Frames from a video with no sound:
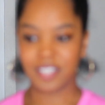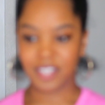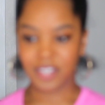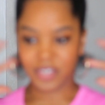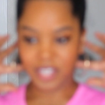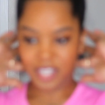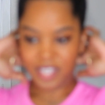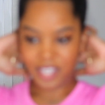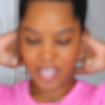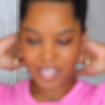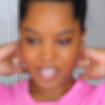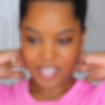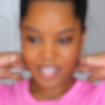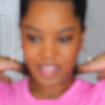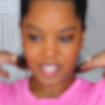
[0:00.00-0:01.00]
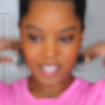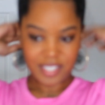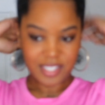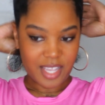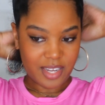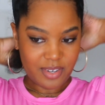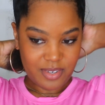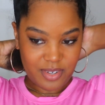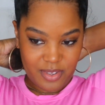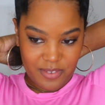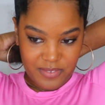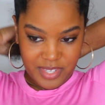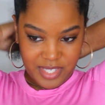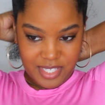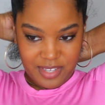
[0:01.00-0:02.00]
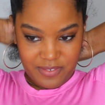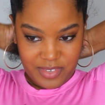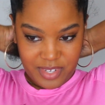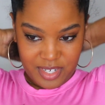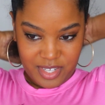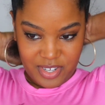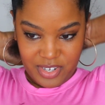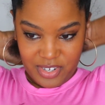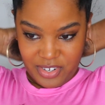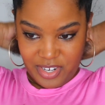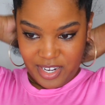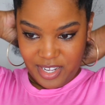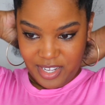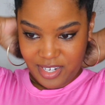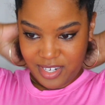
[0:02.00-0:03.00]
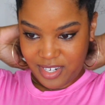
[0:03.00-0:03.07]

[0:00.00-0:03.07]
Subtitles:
Okay, I cut this. I don't know if it's even good or not.